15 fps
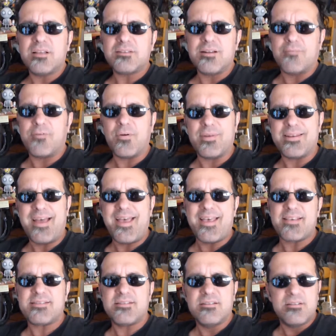That's not very
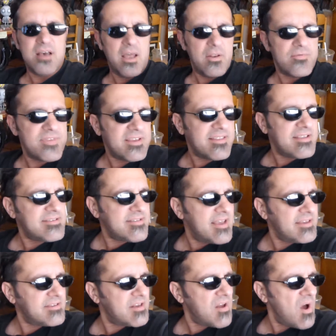nice. I don't think that's
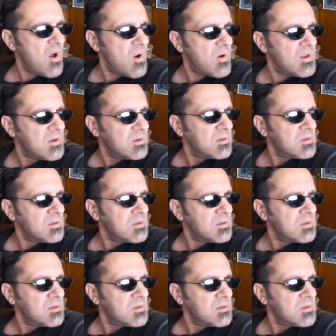nice at all.